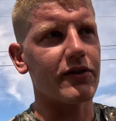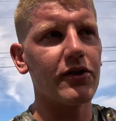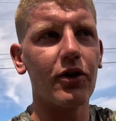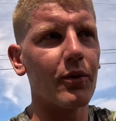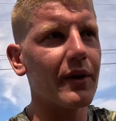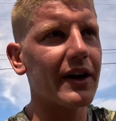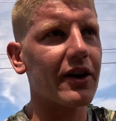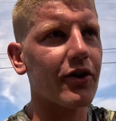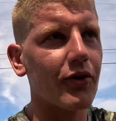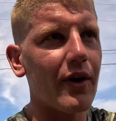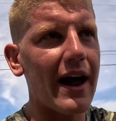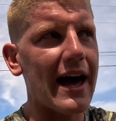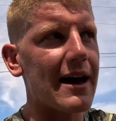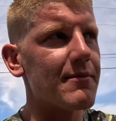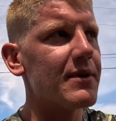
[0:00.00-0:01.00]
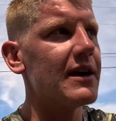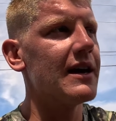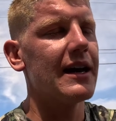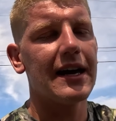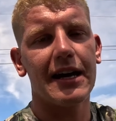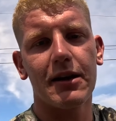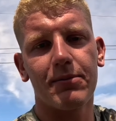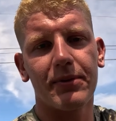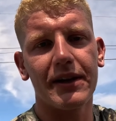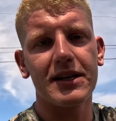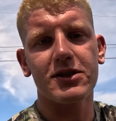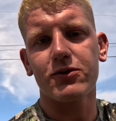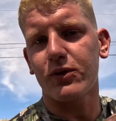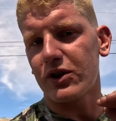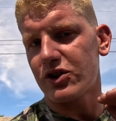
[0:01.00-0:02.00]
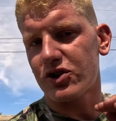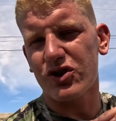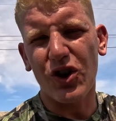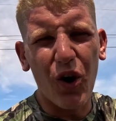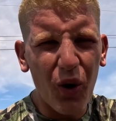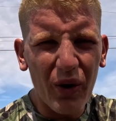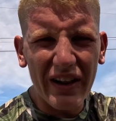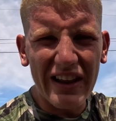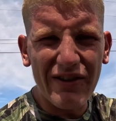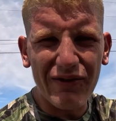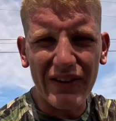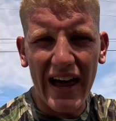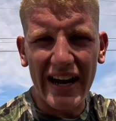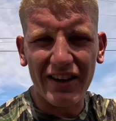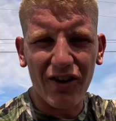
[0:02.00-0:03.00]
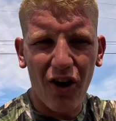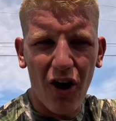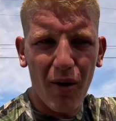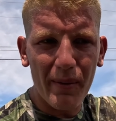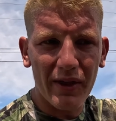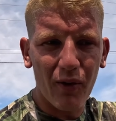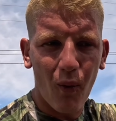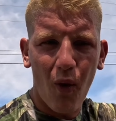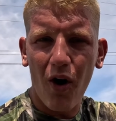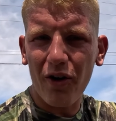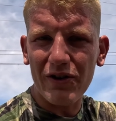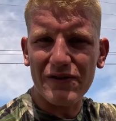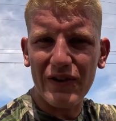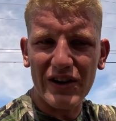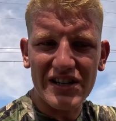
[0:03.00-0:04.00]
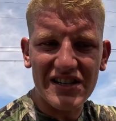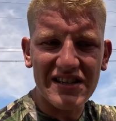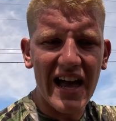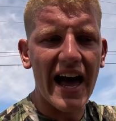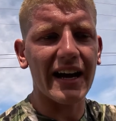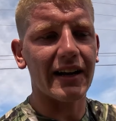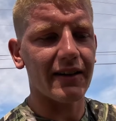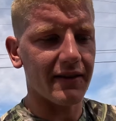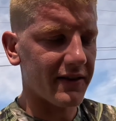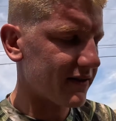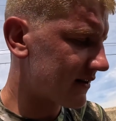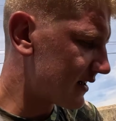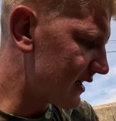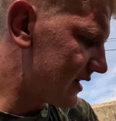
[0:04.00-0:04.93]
You don't want to crab in a place where it's totally flat calm and the water is very stagnant.